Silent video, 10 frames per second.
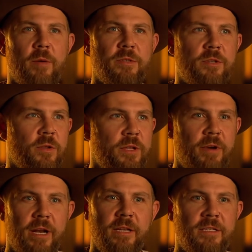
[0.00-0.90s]
was totally
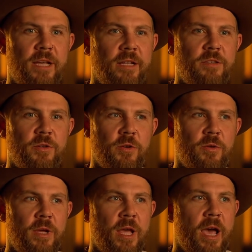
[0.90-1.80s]
ready to
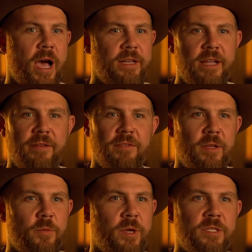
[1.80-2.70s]
tattoo. I
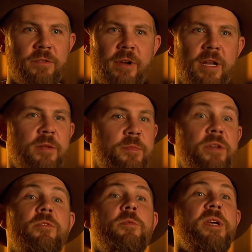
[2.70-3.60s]
definitely wasn't ready to
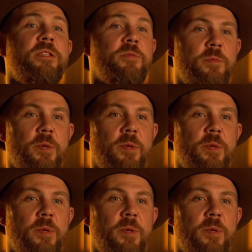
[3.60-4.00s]
be roommates with